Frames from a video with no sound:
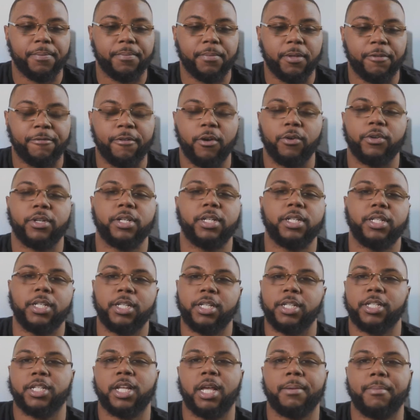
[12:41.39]
it felt good to
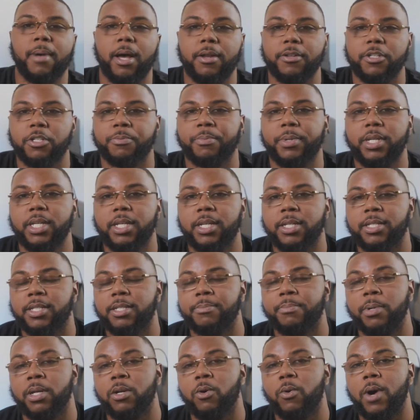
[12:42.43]
just come out and speak because it's
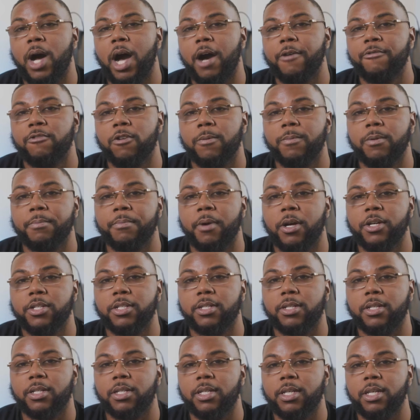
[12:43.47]
been a while for me
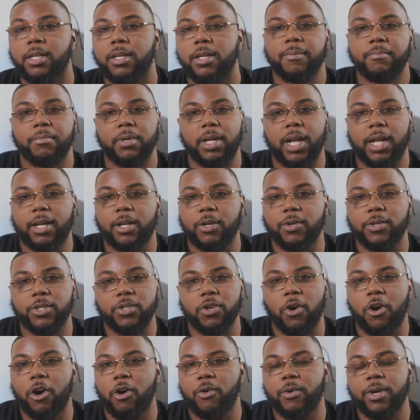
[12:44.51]
personally. But I know it's
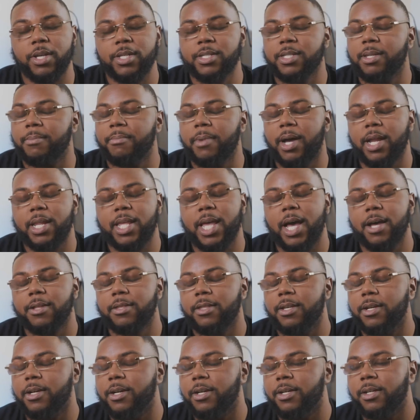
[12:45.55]
always somebody out
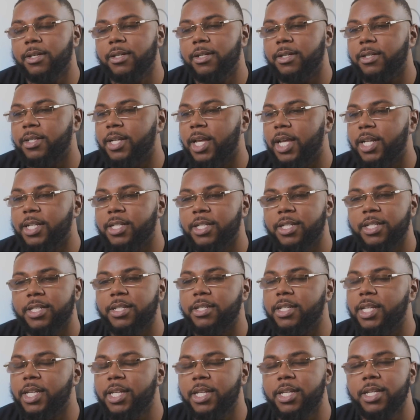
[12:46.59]
there that just
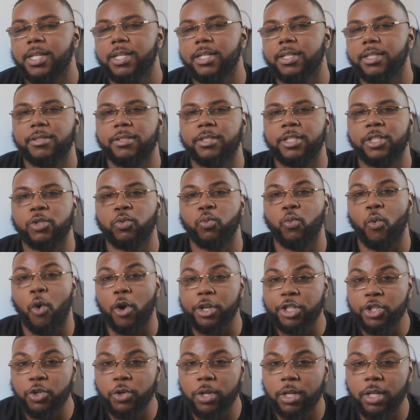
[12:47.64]
need it, just
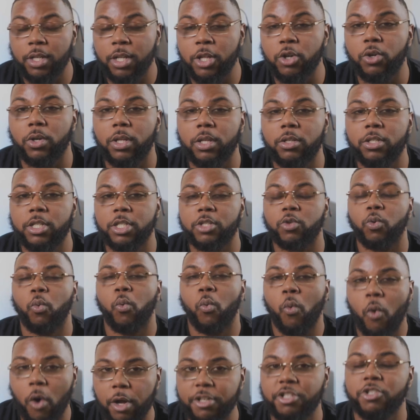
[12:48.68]
want you
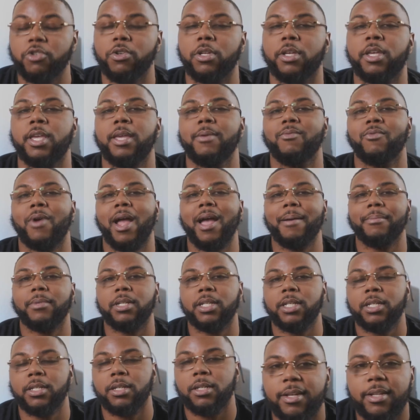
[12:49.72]
to keep
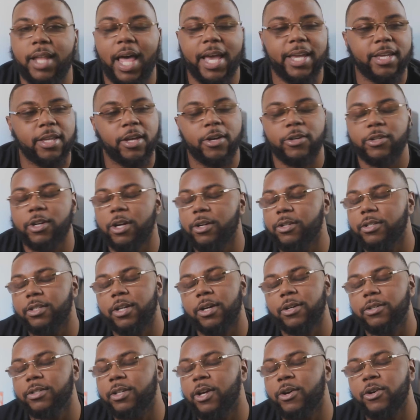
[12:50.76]
rambling. Like, yo,
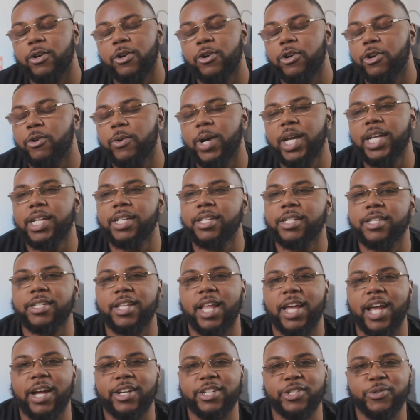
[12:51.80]
don't go away. Just
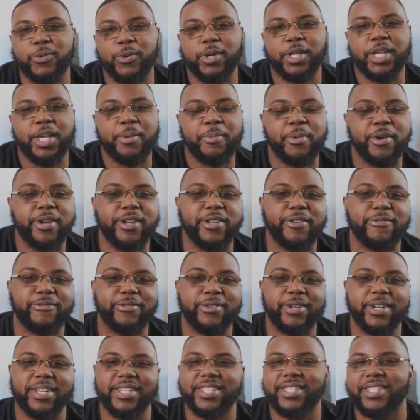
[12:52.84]
like, I just want to keep hearing your
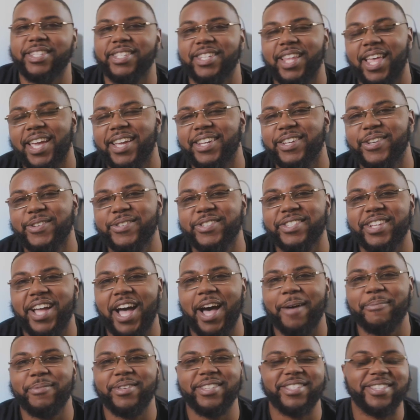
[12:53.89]
voice. Like, don't
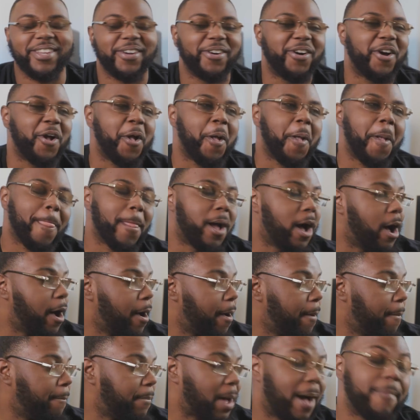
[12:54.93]
stop. And so
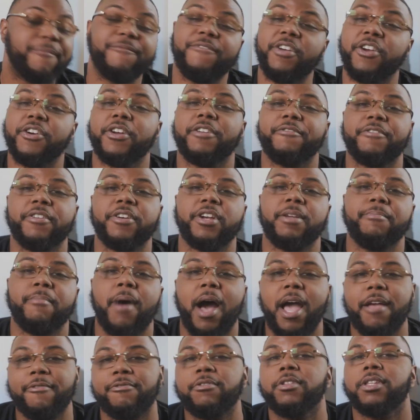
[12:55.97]
I'm very, very
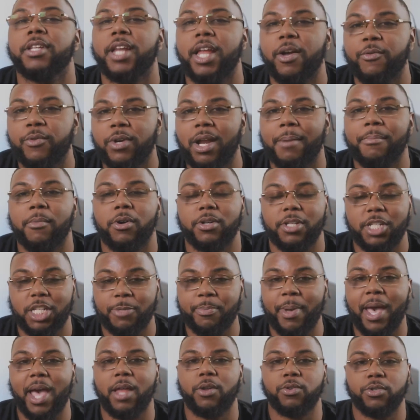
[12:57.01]
mindful of that when I'm on these
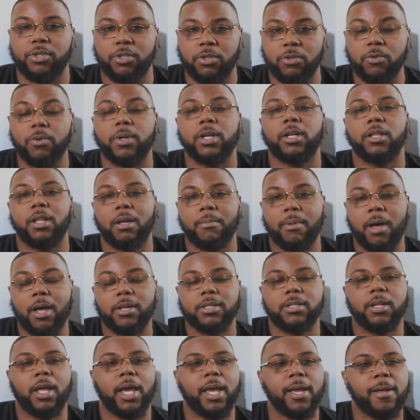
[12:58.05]
panels too in
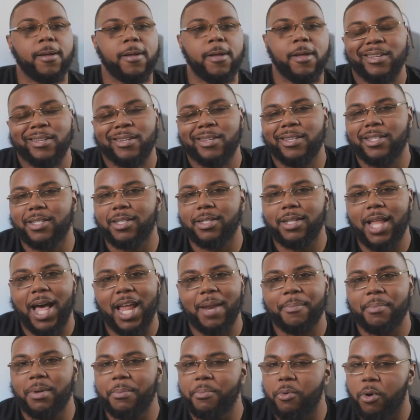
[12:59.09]
Clubhouse, like, because a
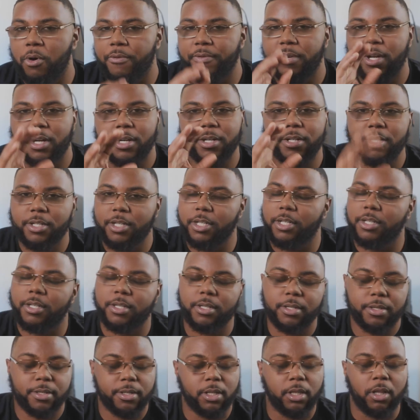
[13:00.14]
lot of people over there is
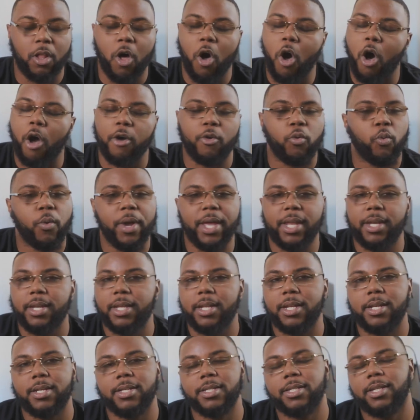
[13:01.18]
just
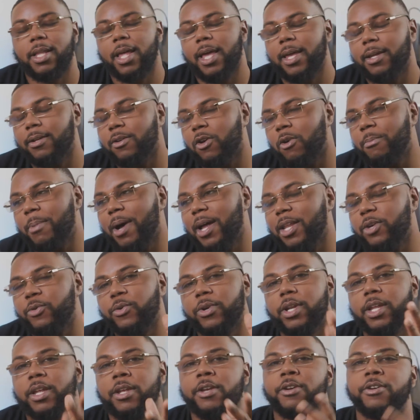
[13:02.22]
long-winded and it's like, nobody
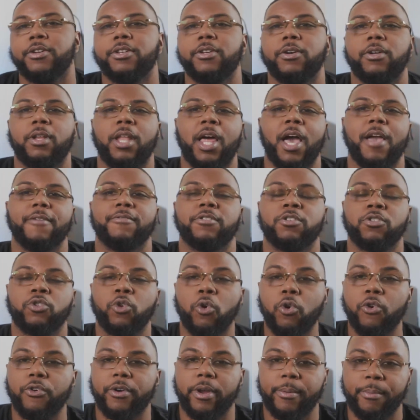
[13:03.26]
want to hear your life
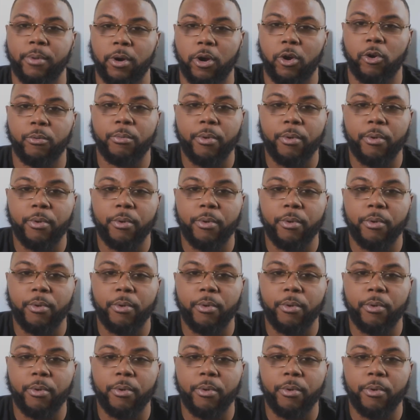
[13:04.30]
story, bro.